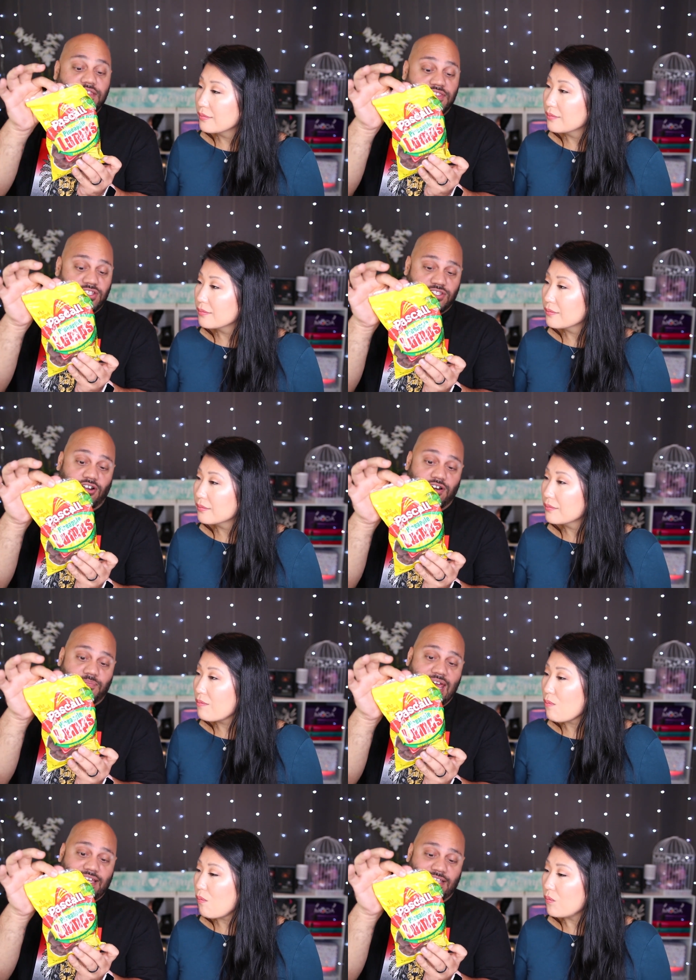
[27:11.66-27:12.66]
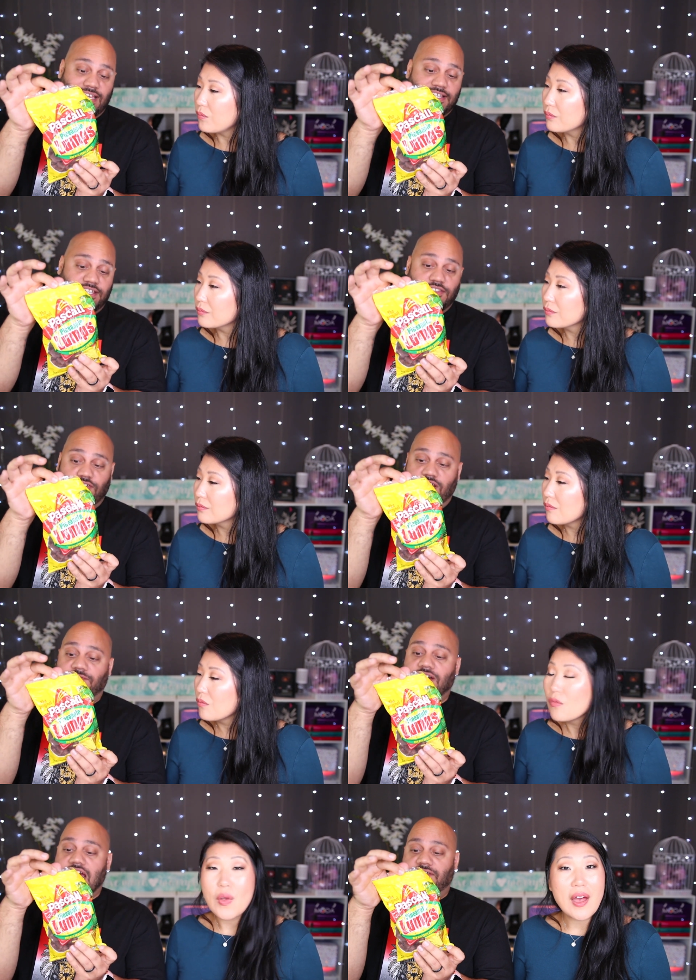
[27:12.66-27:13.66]
Speaker 1: And this started back in
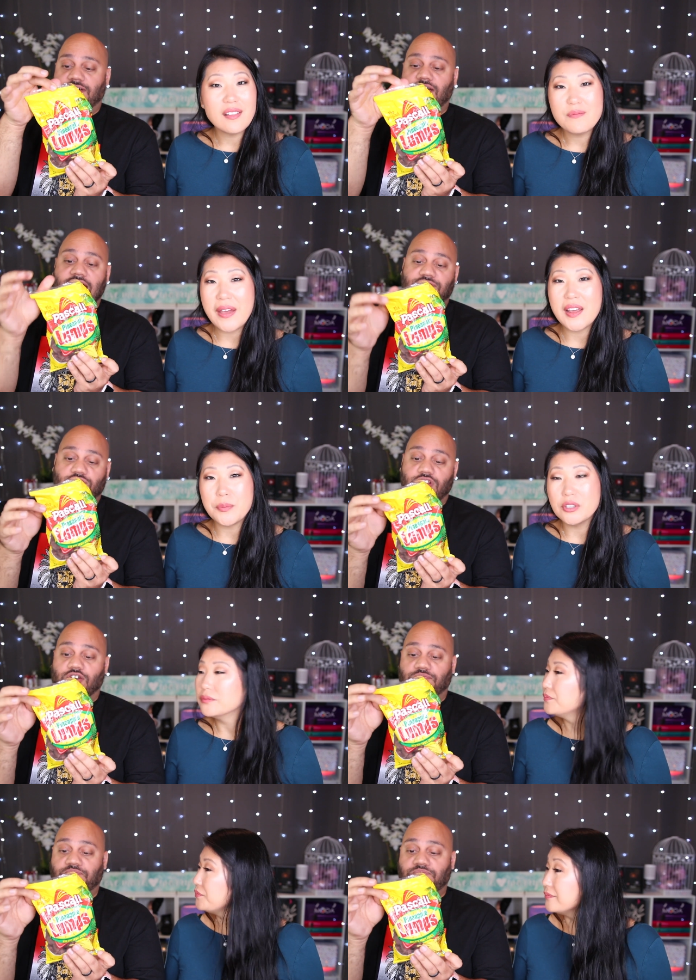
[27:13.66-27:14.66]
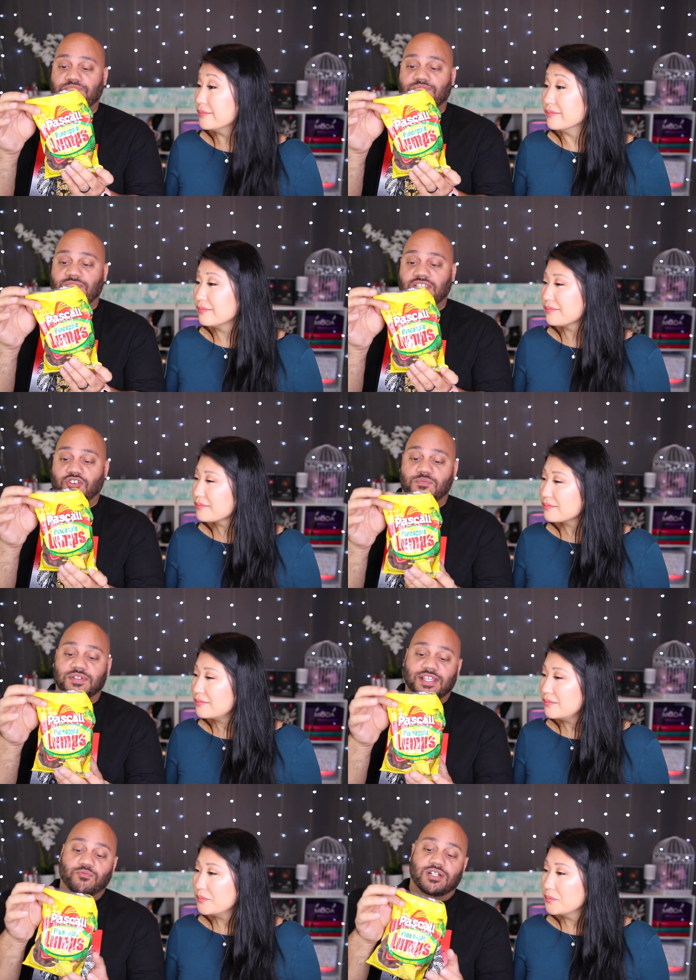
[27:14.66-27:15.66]
1935. I love pineapple. This is
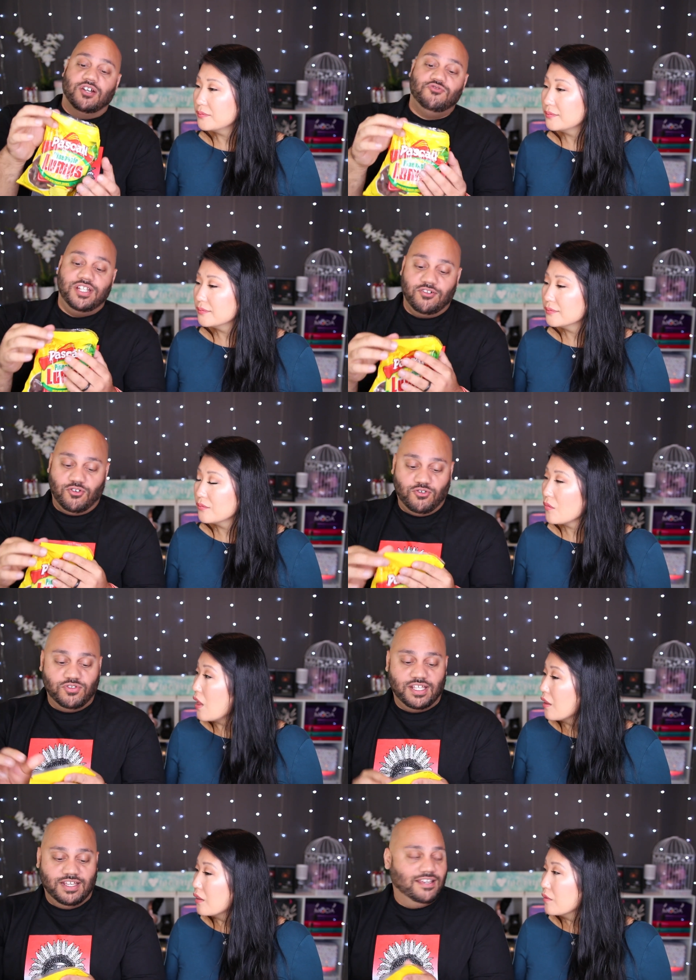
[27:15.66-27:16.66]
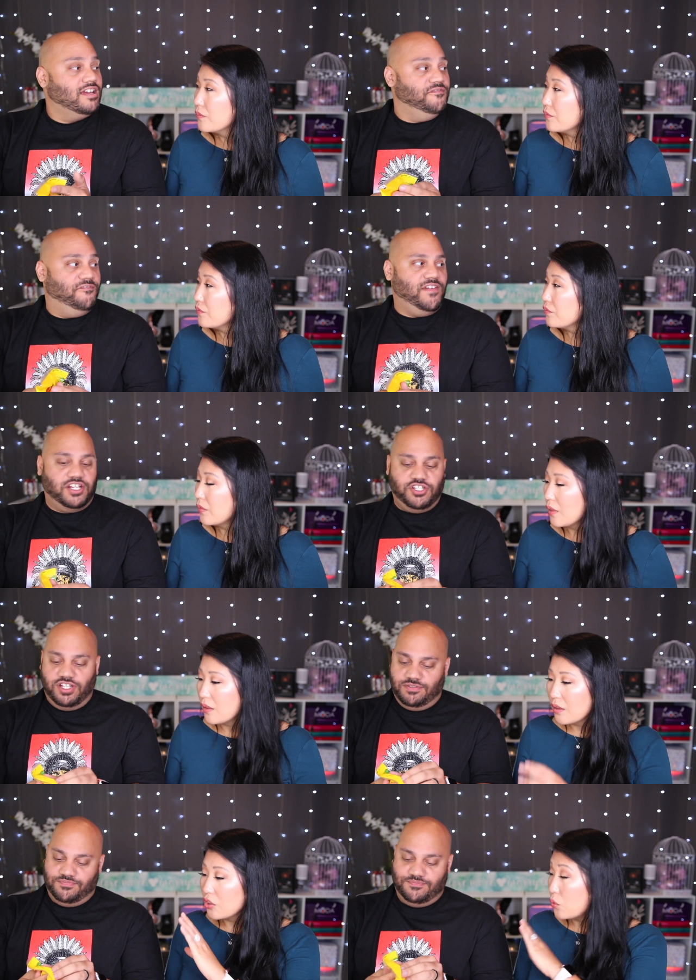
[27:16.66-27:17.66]
almost a 100 year old confection.
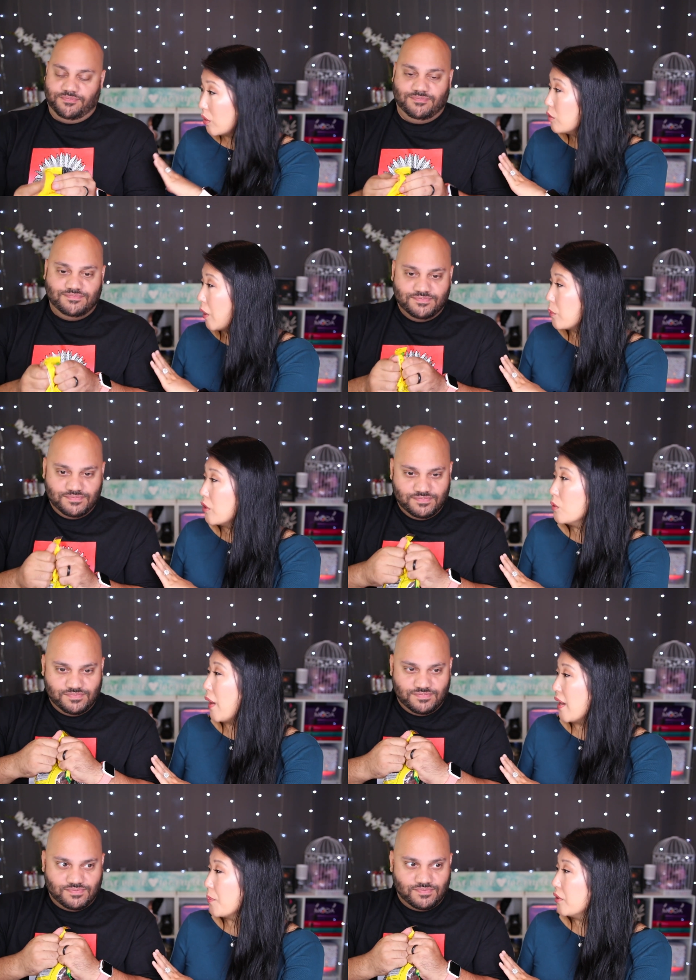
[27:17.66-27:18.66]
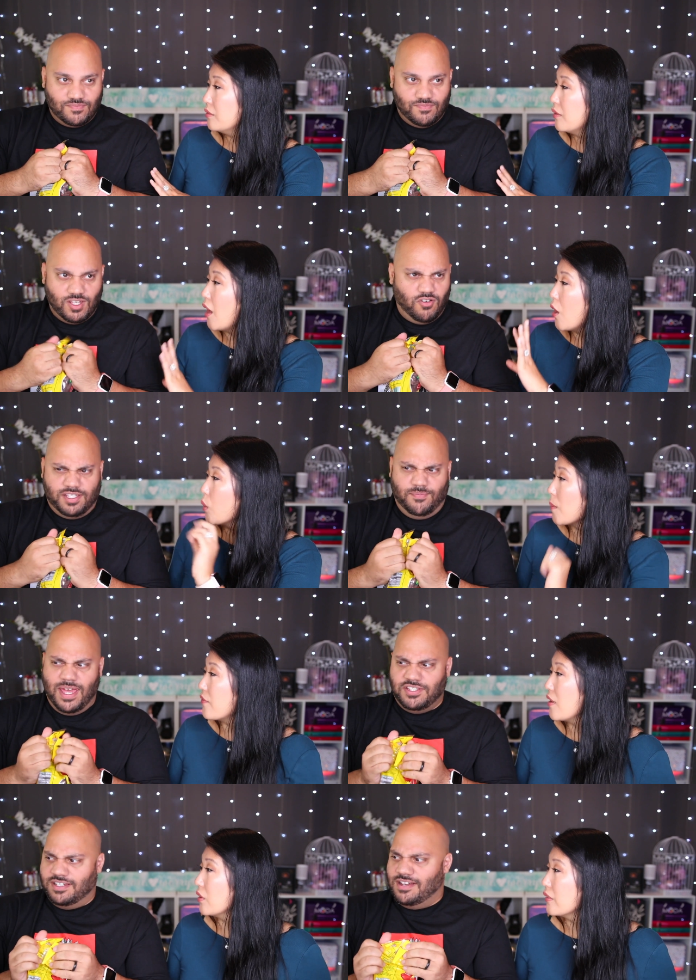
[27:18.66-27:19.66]
Speaker 2: Grilled barbecue pineapple. Oh, one amazing, of
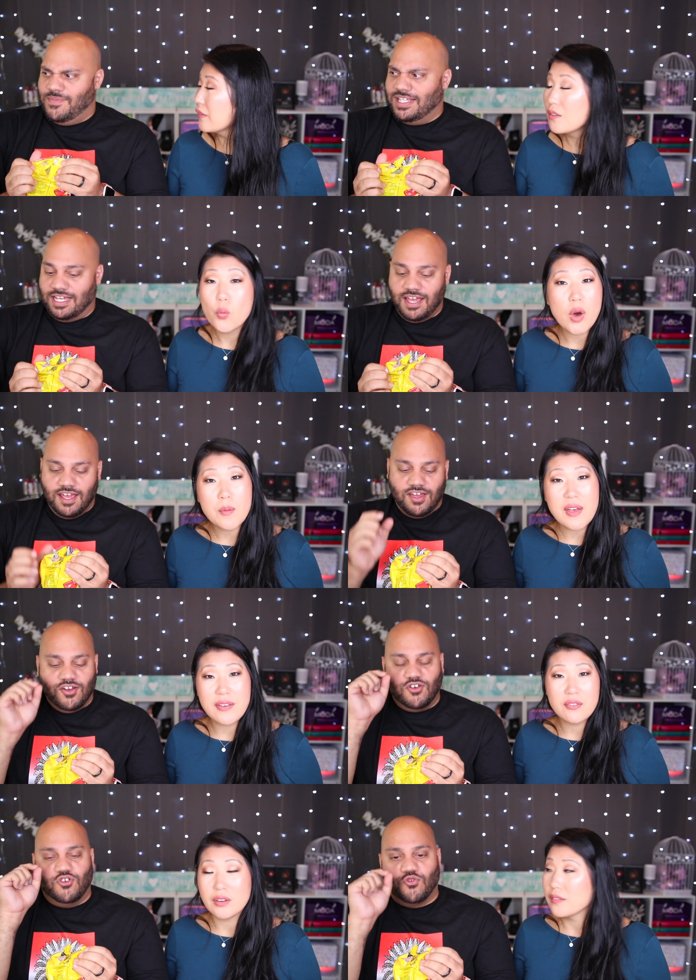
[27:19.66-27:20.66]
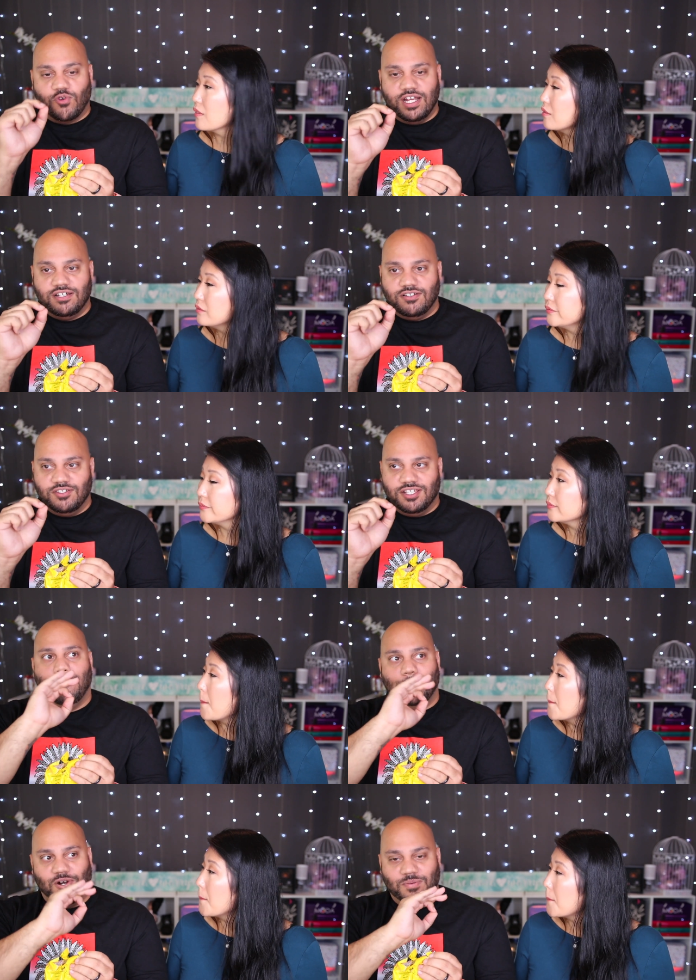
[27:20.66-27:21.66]
my favorites. Amazing. One of my favorites.
Speaker 1: Grilled
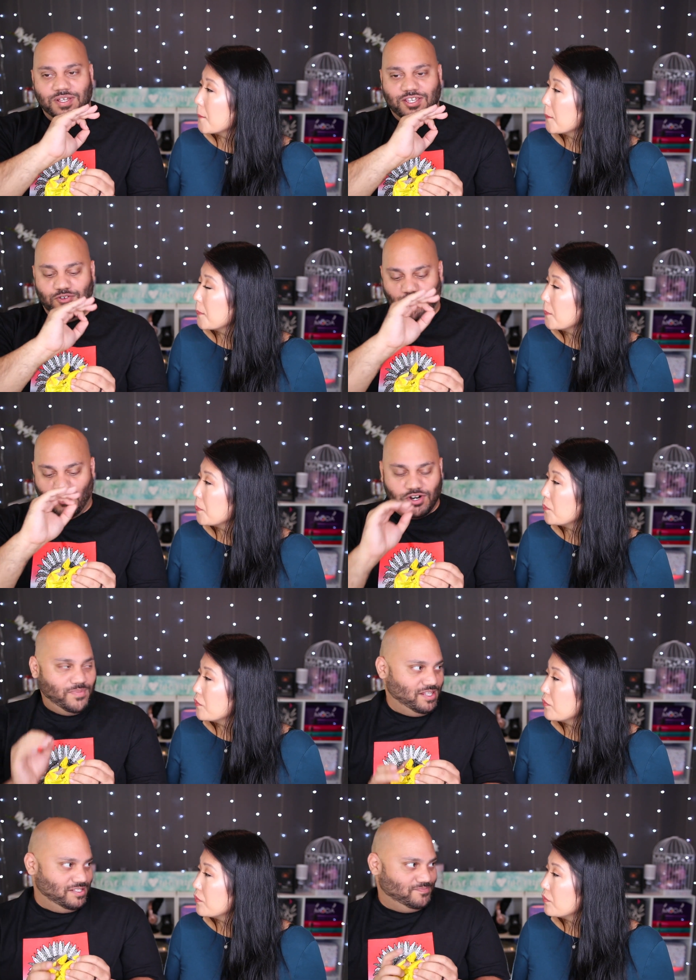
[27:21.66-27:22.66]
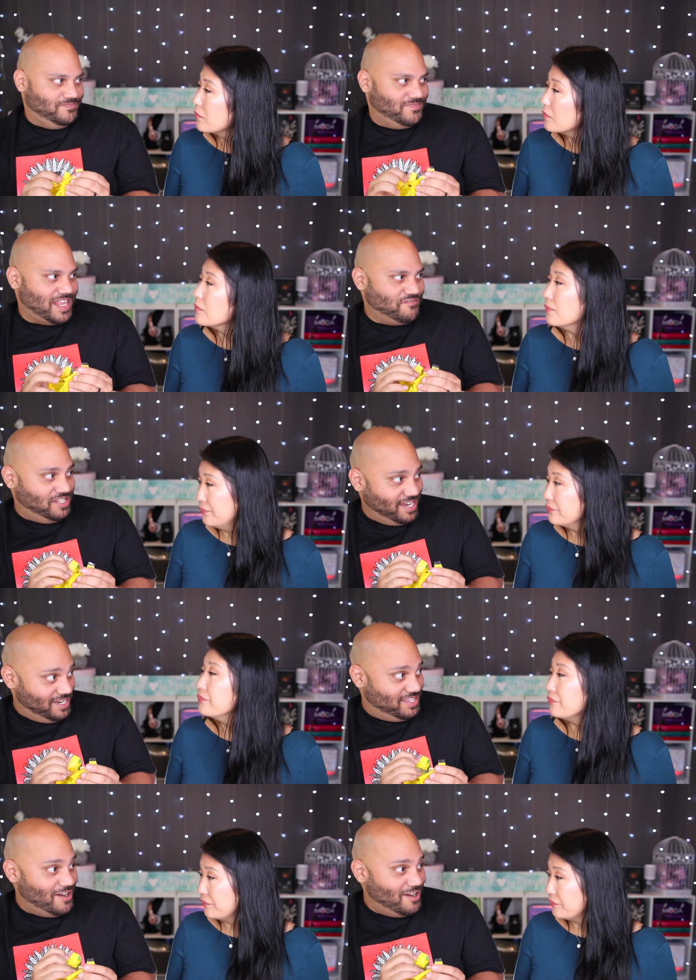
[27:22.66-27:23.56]
barbecued watermelon. Have you taken it